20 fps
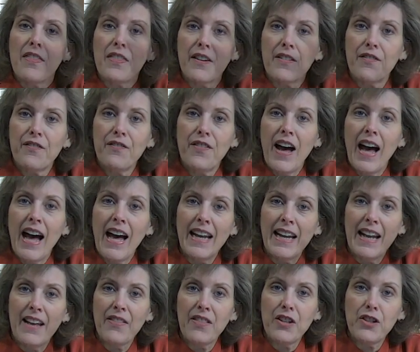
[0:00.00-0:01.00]
the
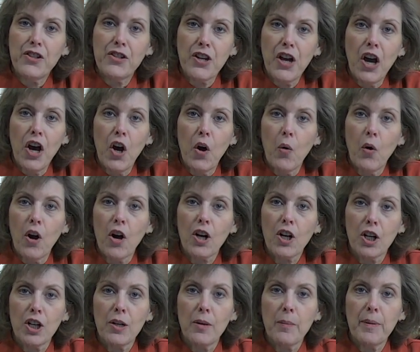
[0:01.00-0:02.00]
fat and the dough are
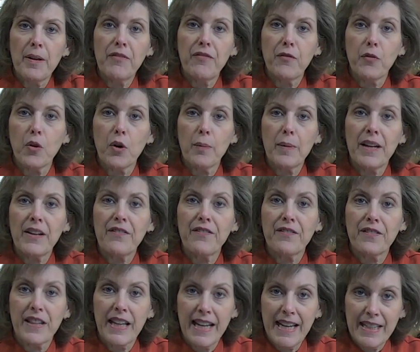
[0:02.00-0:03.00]
going to be forming
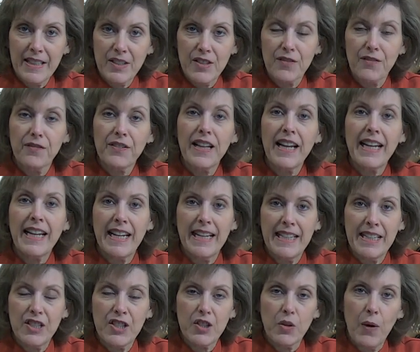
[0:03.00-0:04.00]
flakes,
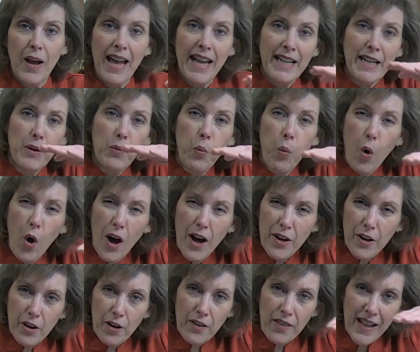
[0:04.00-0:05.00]
flakiness. So any
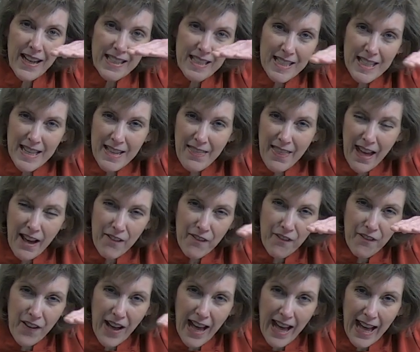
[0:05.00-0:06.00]
water that's in that
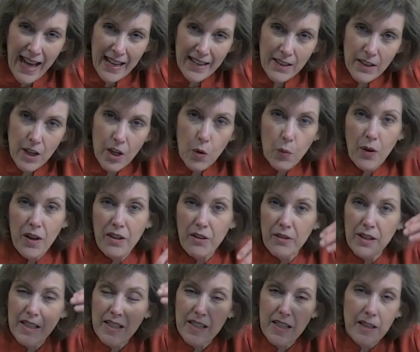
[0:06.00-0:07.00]
fat,
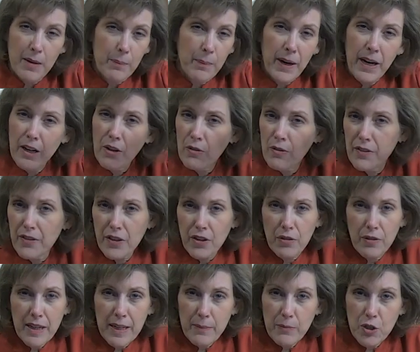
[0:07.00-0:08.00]
whether it's in the butter or the
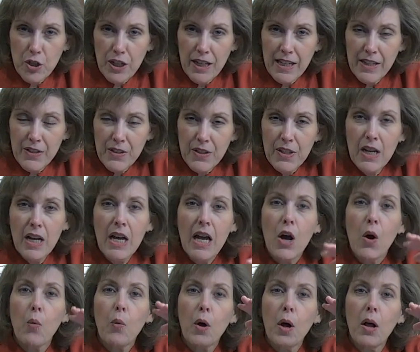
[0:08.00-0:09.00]
cream cheese,
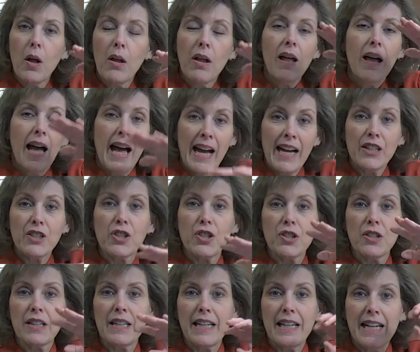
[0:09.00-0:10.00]
will
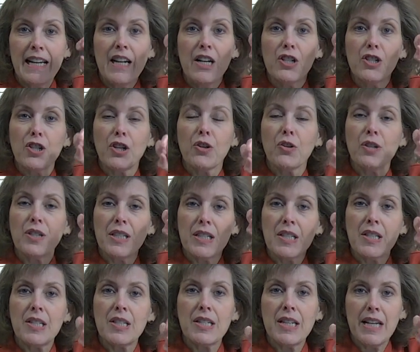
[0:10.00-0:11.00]
actually turn to
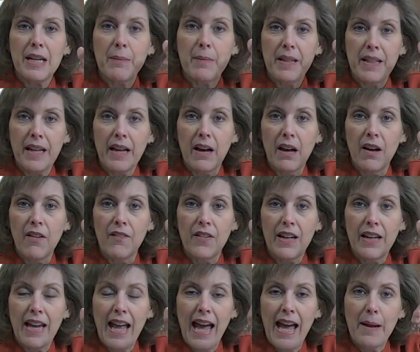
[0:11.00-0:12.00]
steam in the
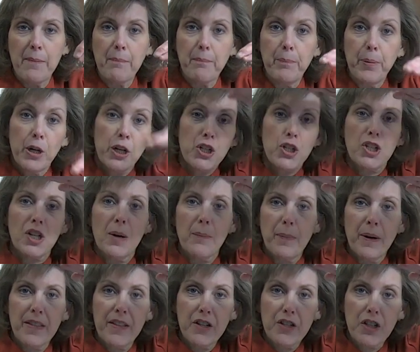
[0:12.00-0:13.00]
oven and push
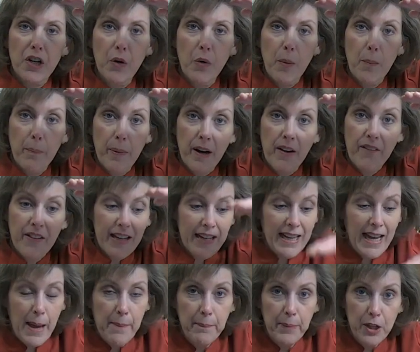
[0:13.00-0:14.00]
up on the dough above it
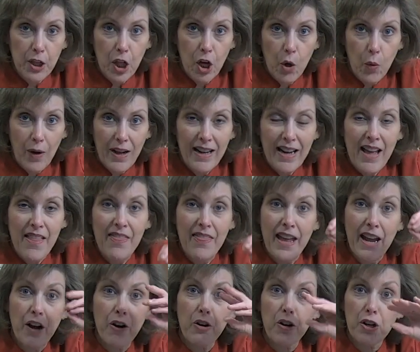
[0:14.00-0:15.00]
and below it. And
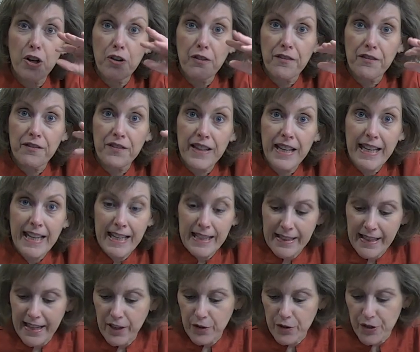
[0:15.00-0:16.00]
there are your flaky
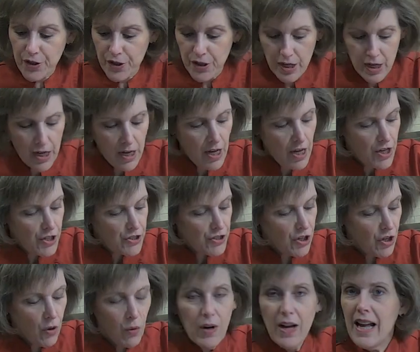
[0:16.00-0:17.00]
layers.
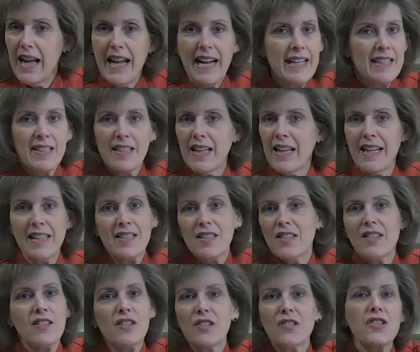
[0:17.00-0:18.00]
So it's,
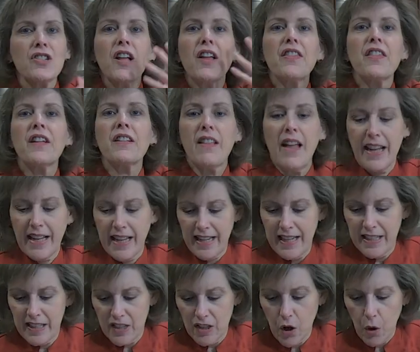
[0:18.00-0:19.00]
it's, there's nothing like
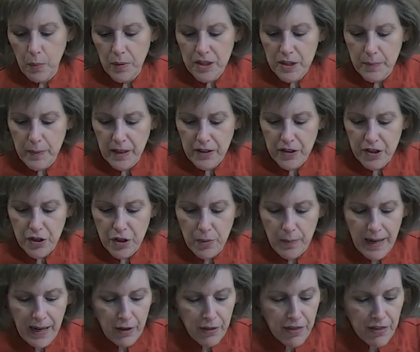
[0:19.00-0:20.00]
it. It almost melts in
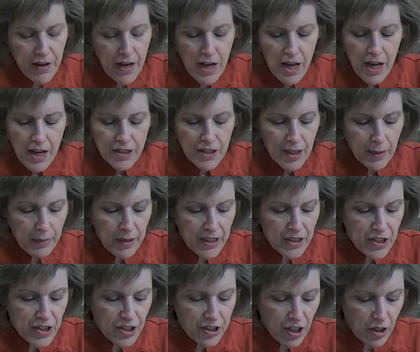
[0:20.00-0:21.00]
your mouth. So I'm going
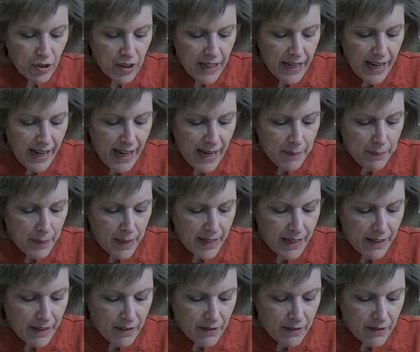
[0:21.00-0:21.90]
to slowly add my